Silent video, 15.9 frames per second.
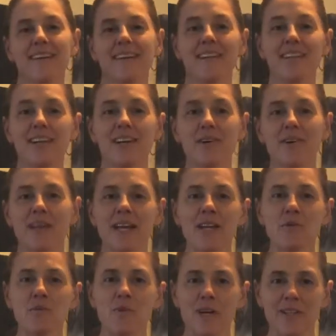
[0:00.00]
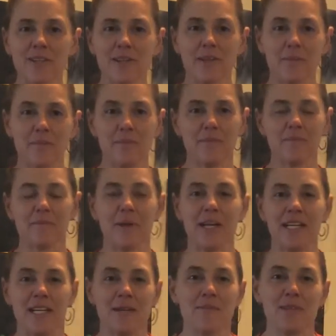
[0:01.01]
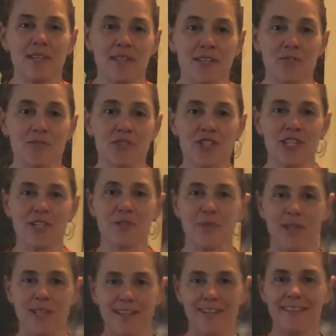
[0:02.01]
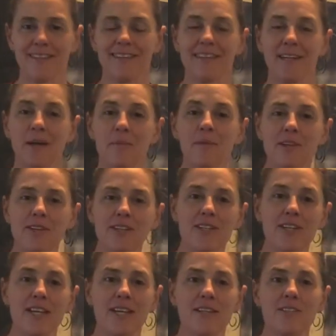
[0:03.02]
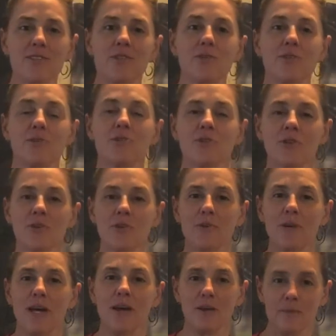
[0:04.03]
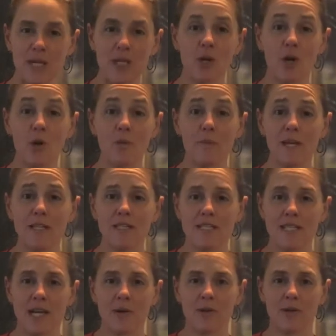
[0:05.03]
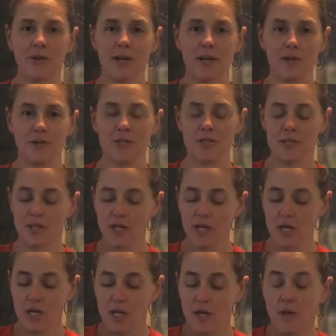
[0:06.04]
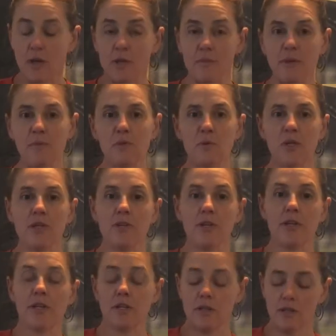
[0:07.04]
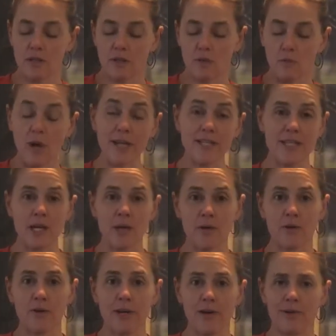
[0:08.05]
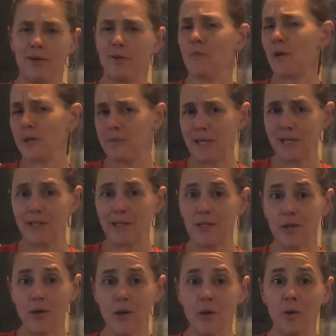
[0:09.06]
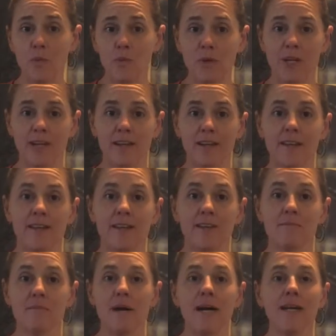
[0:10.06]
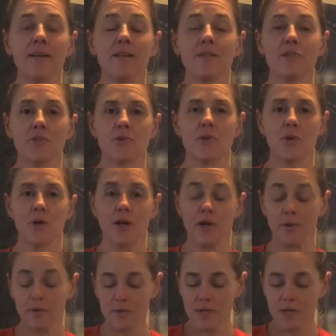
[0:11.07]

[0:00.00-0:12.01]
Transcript: Hello and welcome. My name is Regina Zwilling, and I'm here today to show you how to make homemade sauerkraut. Now, you may be wondering, why sauerkraut and why make it at home when I can buy it in the store?